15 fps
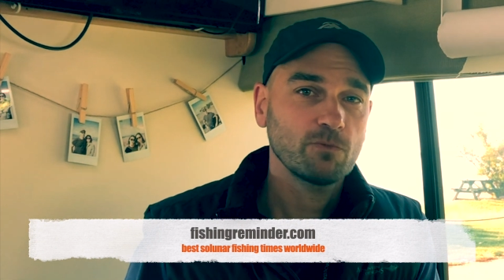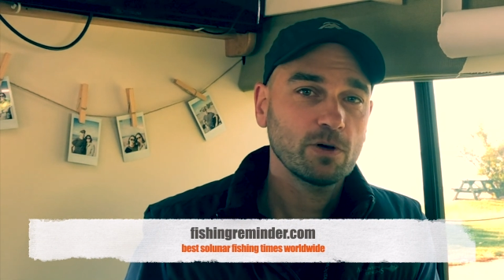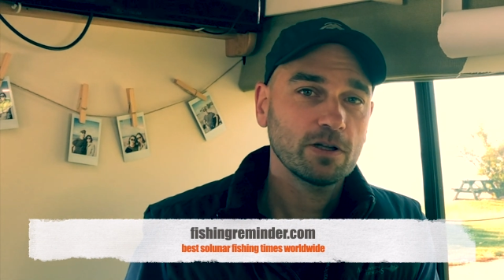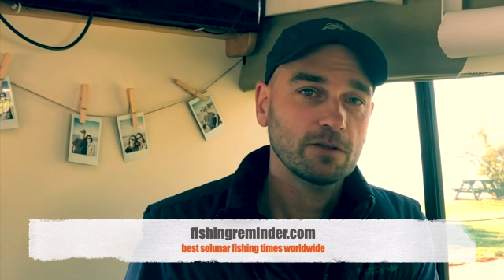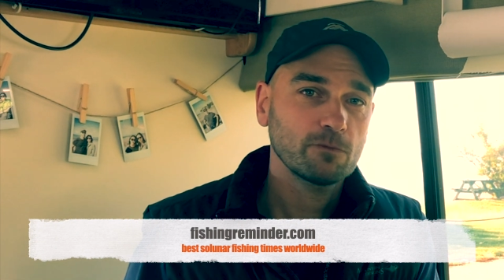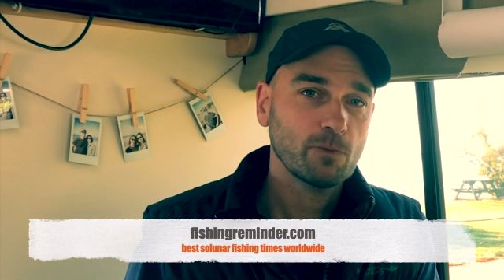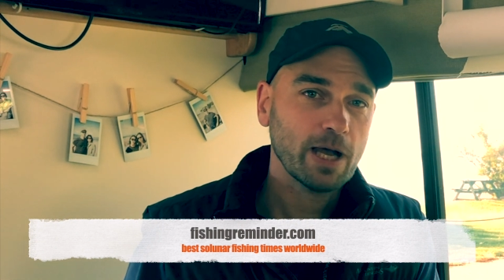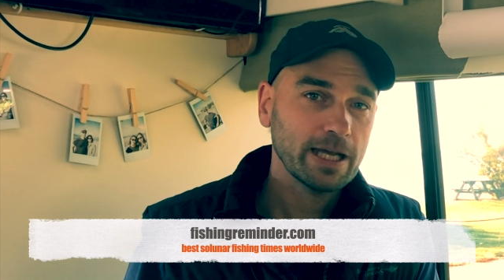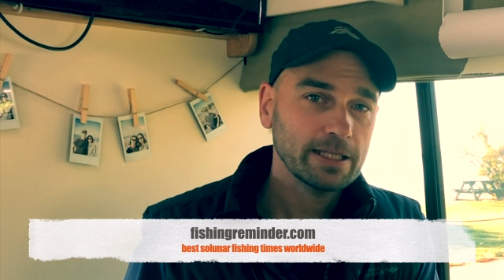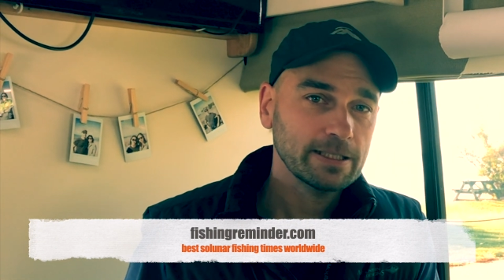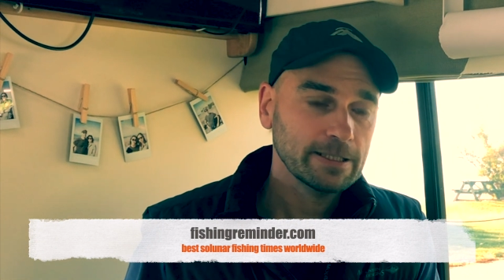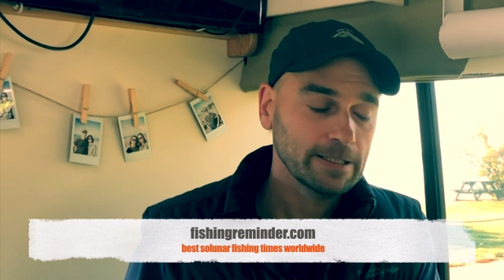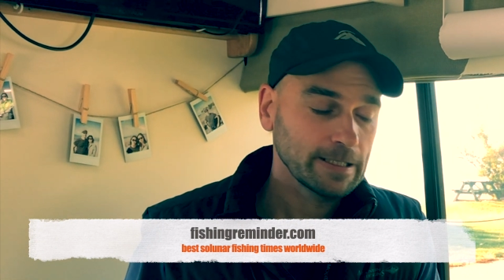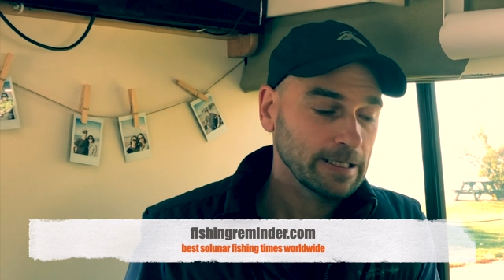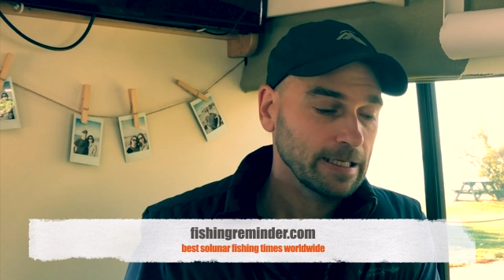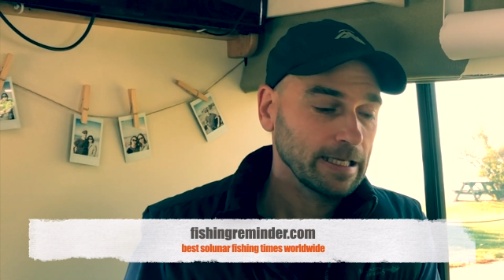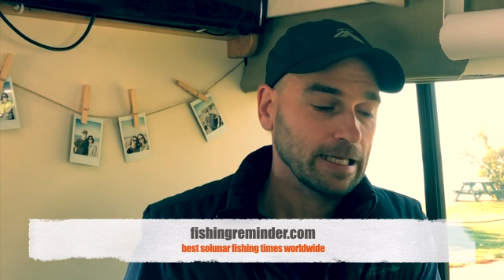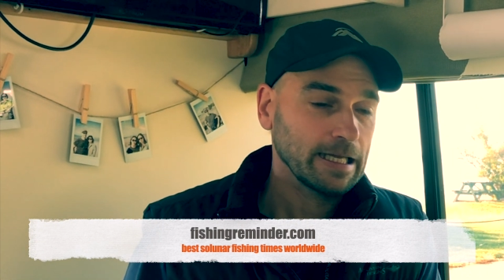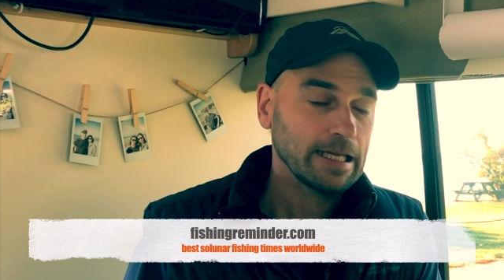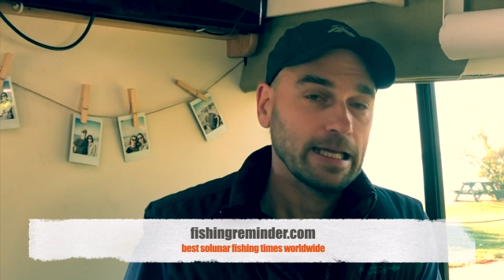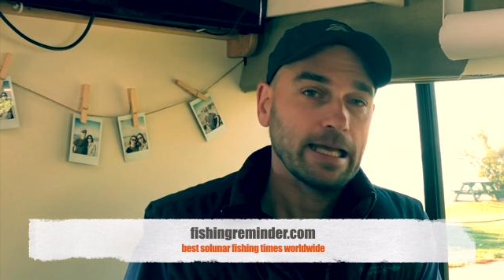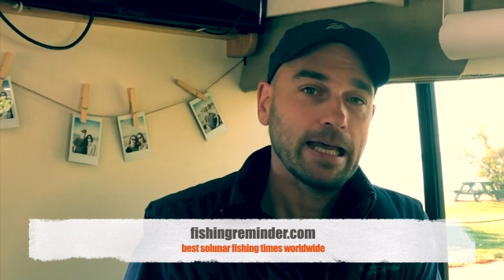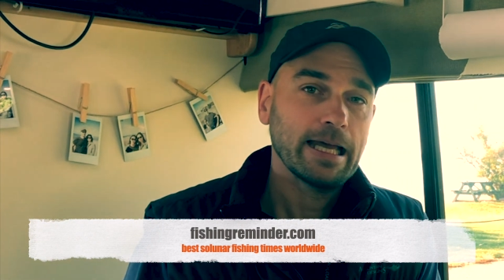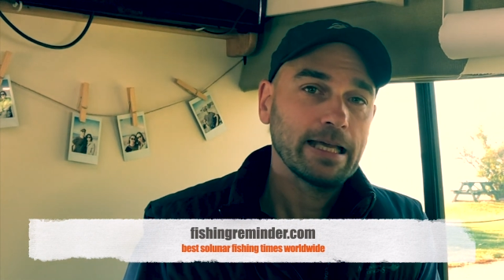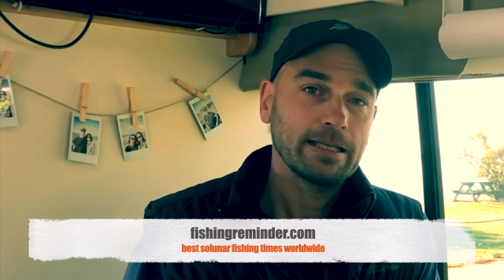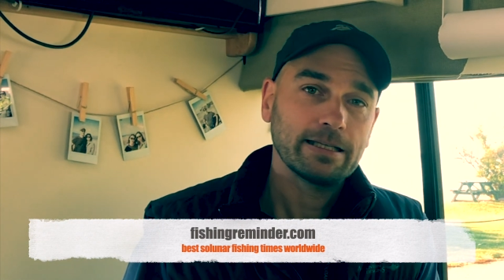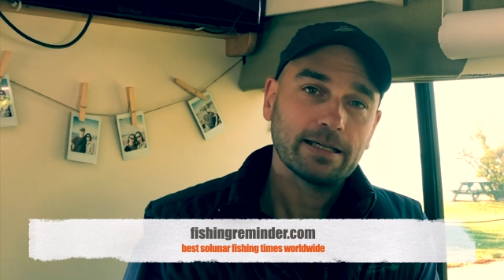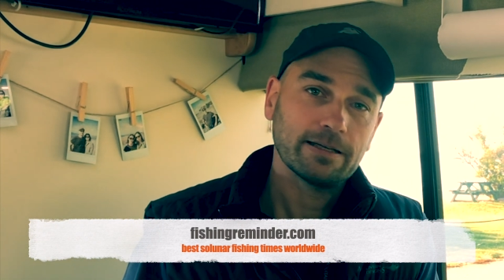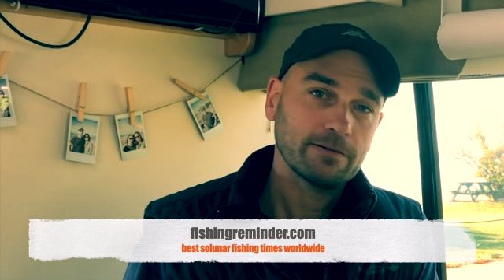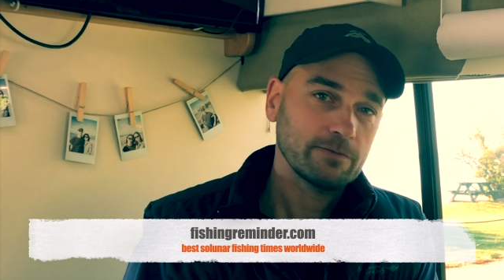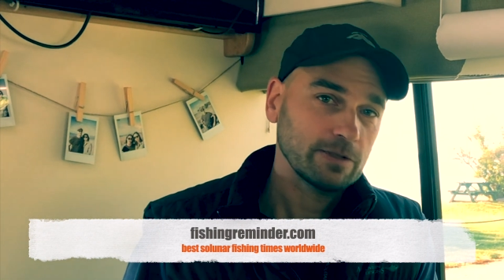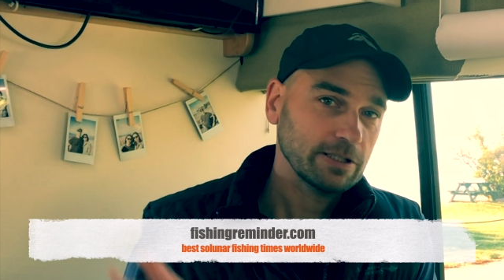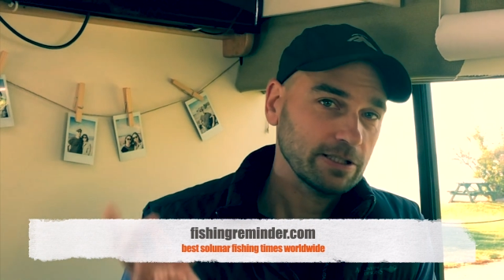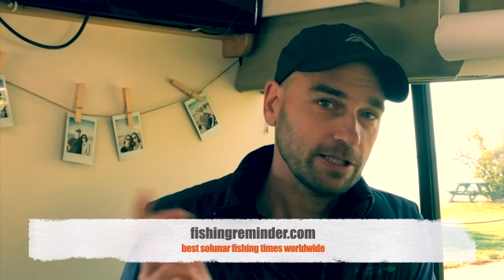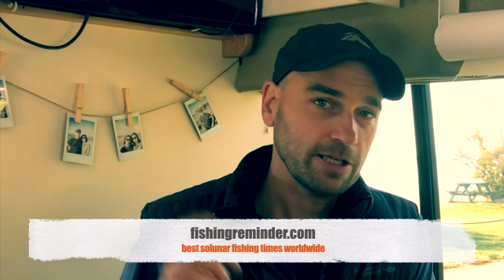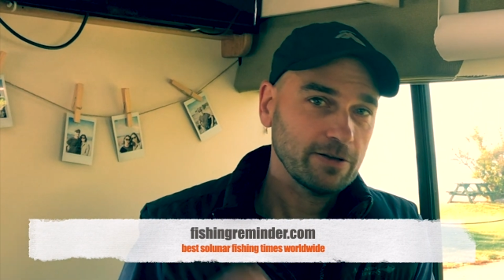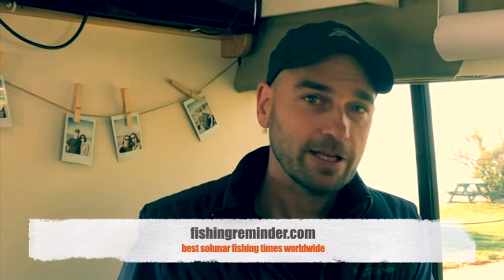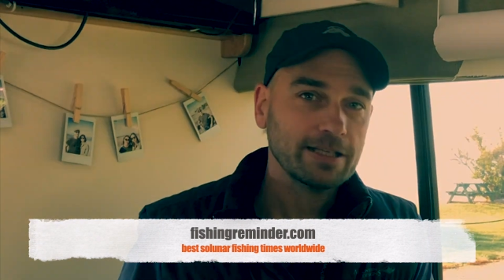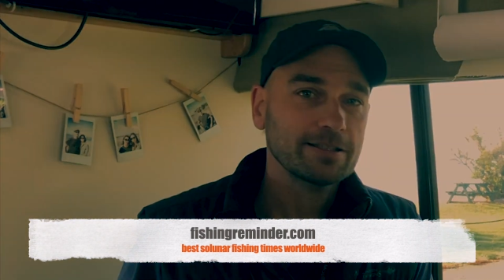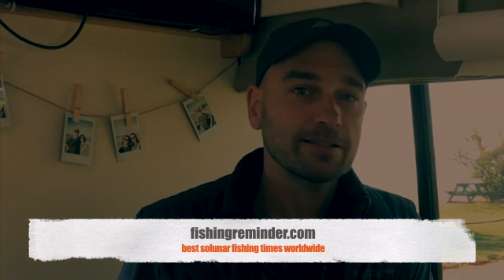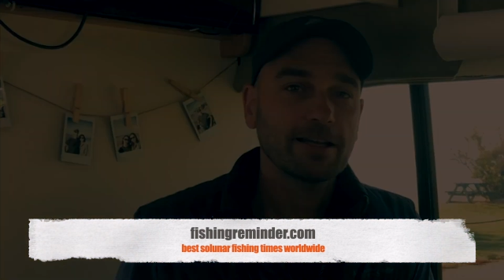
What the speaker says: worldwide. And we'll see you next